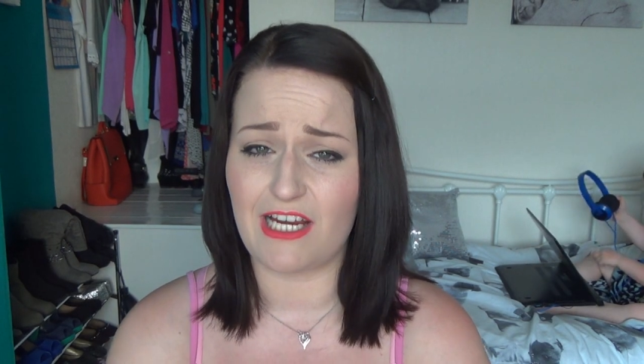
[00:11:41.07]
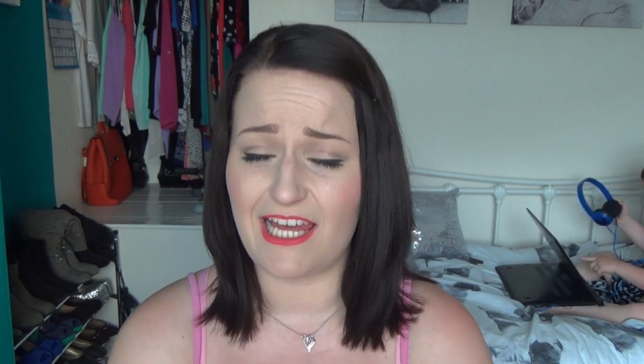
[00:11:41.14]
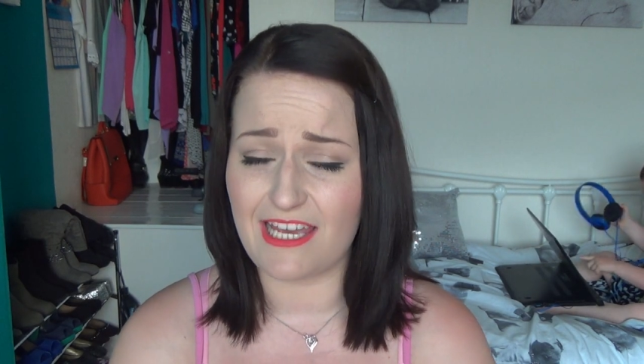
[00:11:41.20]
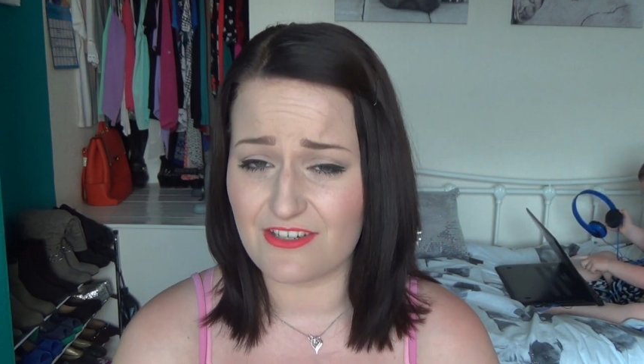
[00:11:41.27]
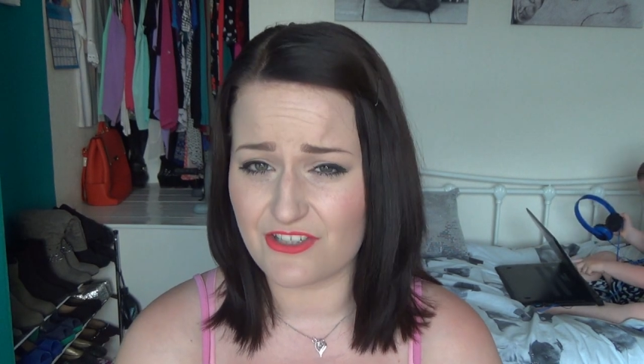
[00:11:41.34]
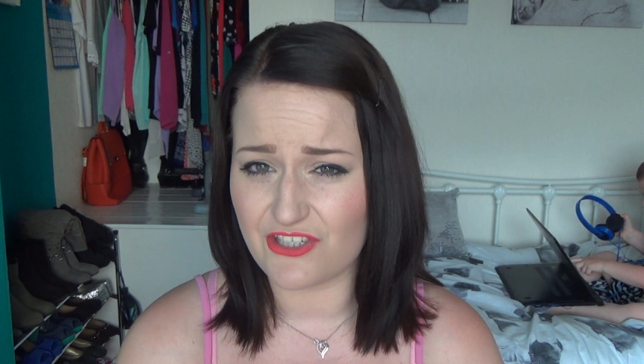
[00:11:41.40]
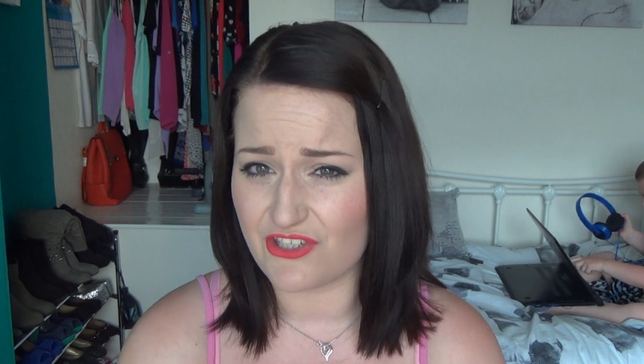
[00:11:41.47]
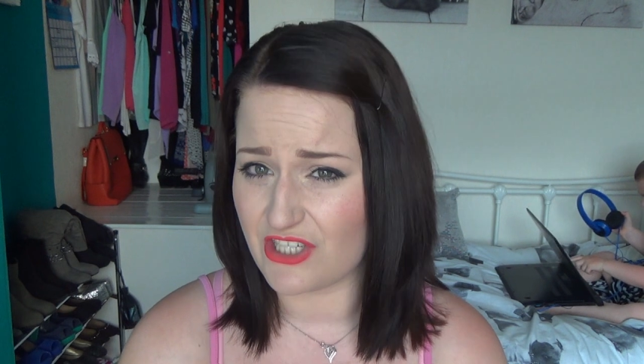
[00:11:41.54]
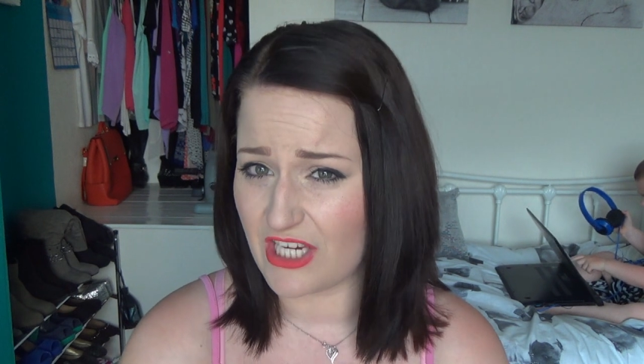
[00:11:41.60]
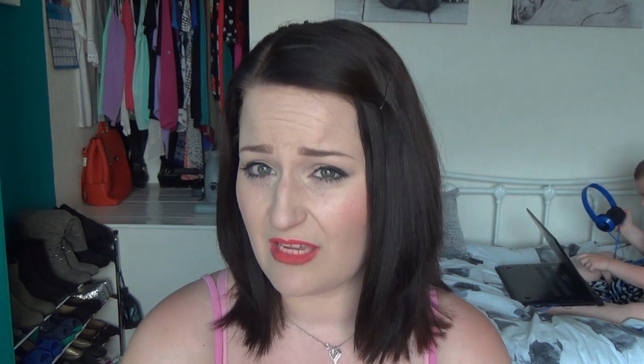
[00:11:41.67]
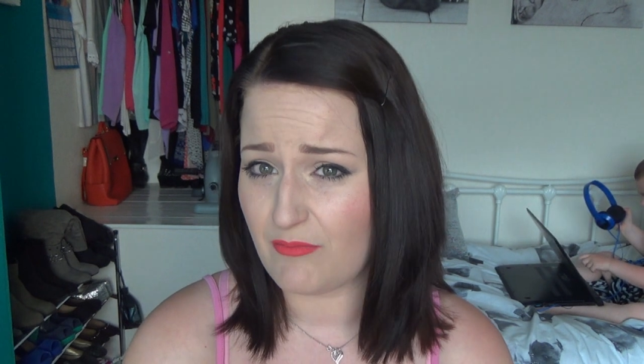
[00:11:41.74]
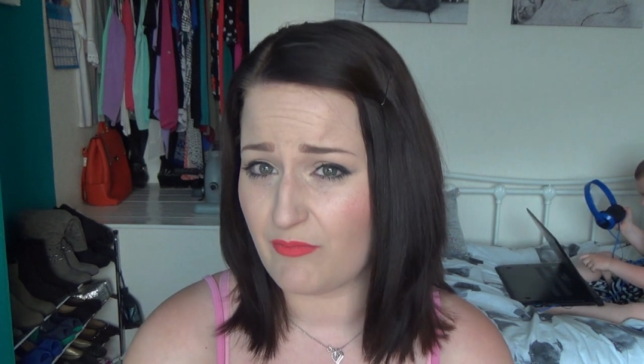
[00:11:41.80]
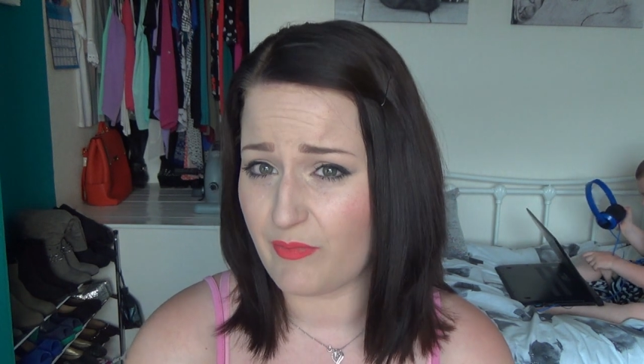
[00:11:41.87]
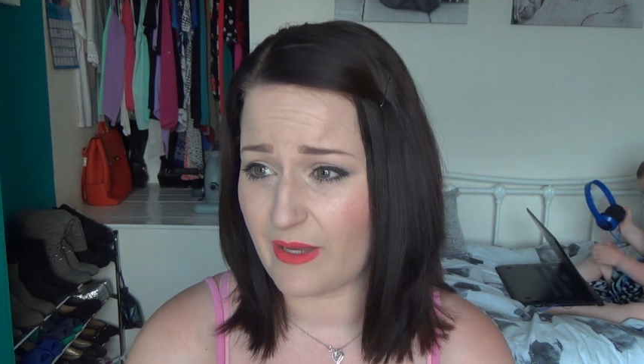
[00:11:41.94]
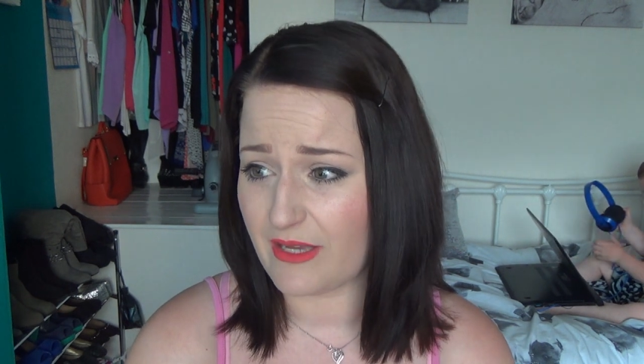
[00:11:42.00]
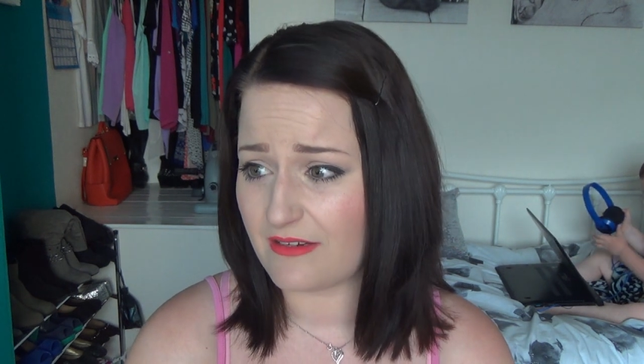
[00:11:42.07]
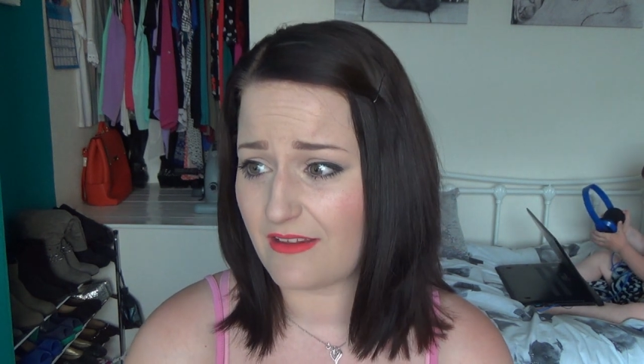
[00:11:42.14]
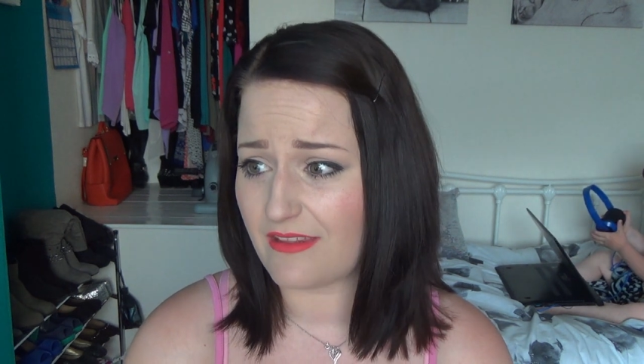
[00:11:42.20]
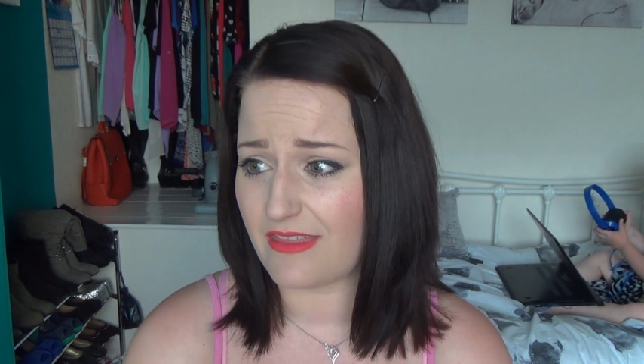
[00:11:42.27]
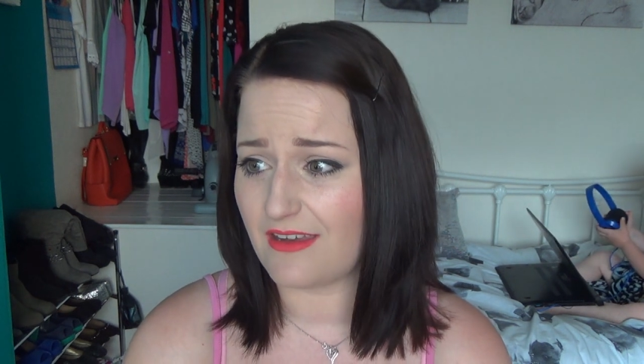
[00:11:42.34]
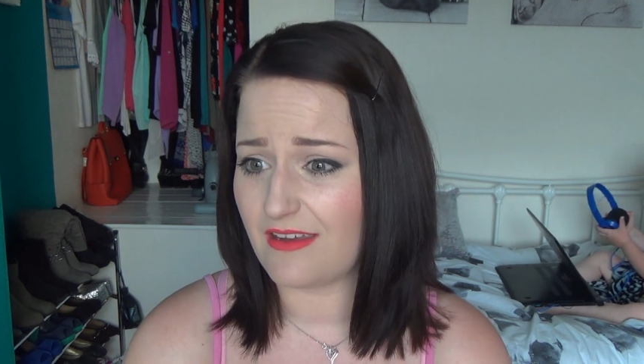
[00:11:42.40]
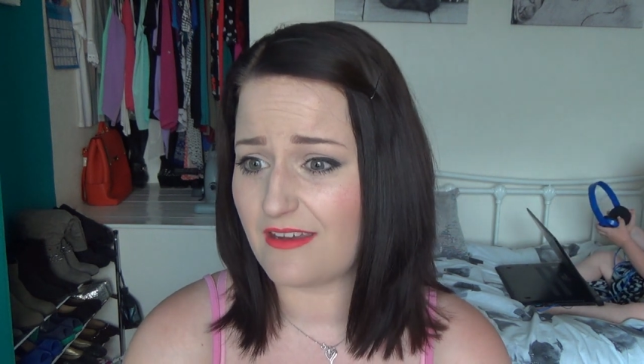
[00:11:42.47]
relationship, and
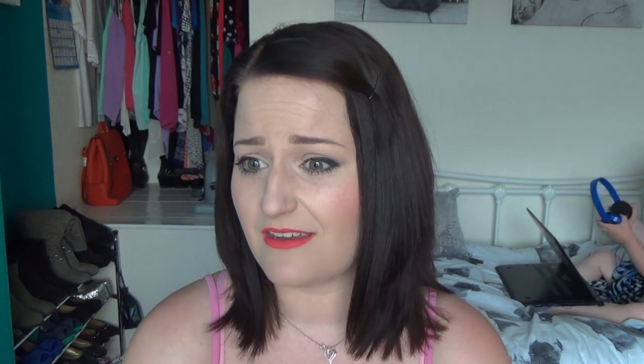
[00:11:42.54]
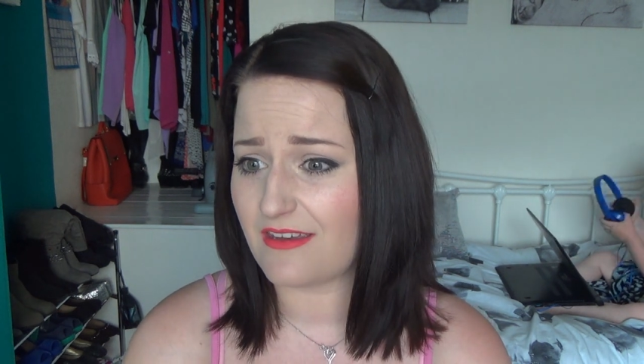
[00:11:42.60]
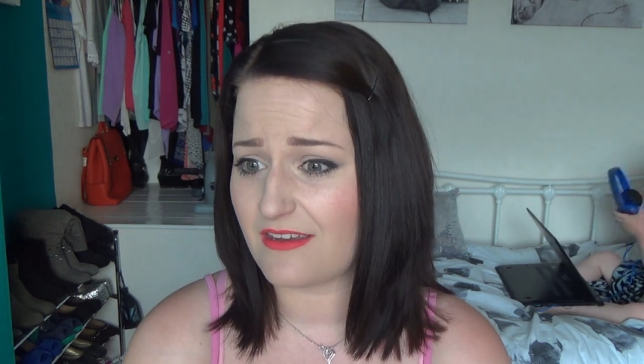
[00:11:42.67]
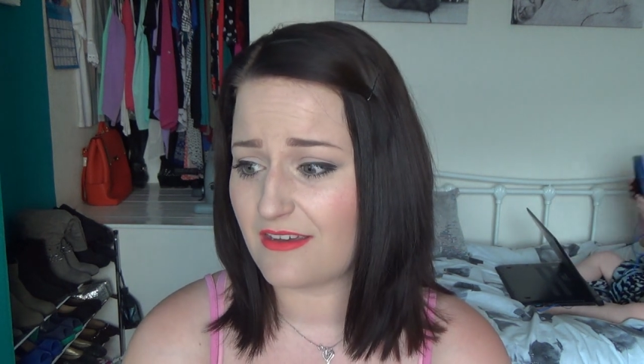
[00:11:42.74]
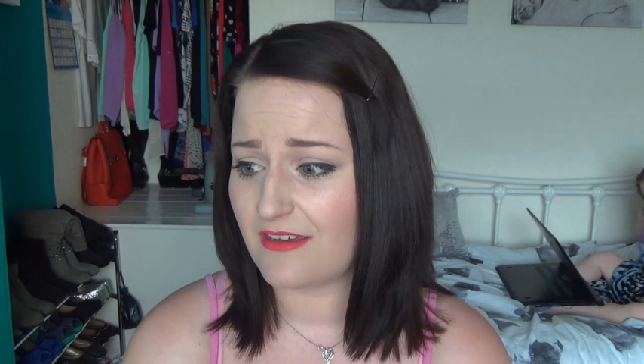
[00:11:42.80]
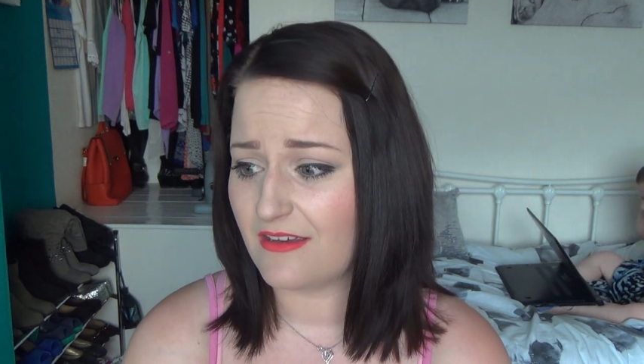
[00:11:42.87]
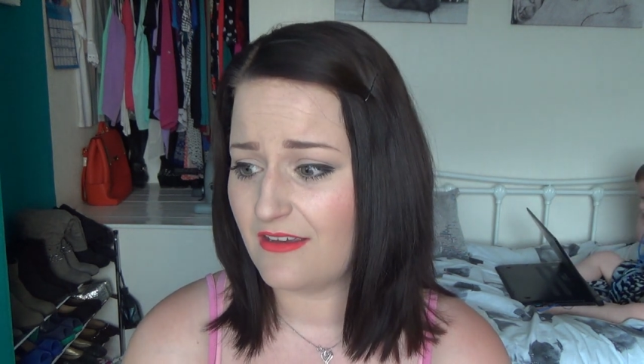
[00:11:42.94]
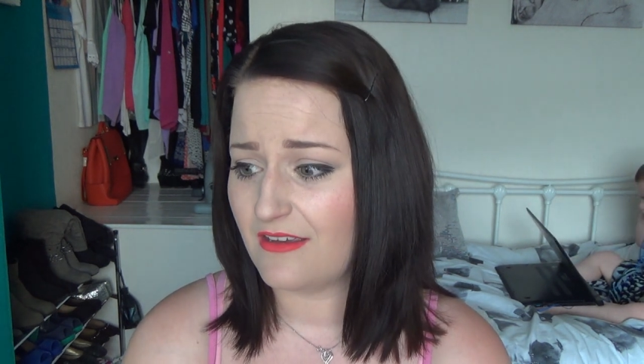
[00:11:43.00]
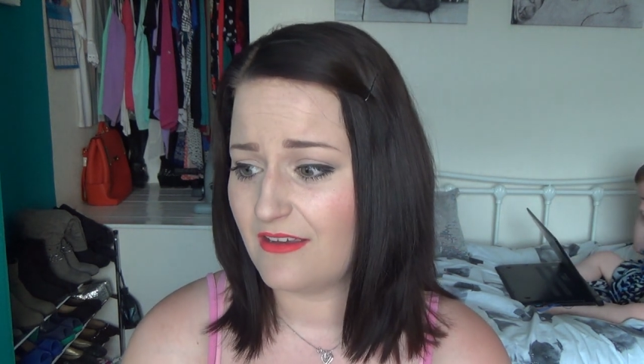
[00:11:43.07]
I think,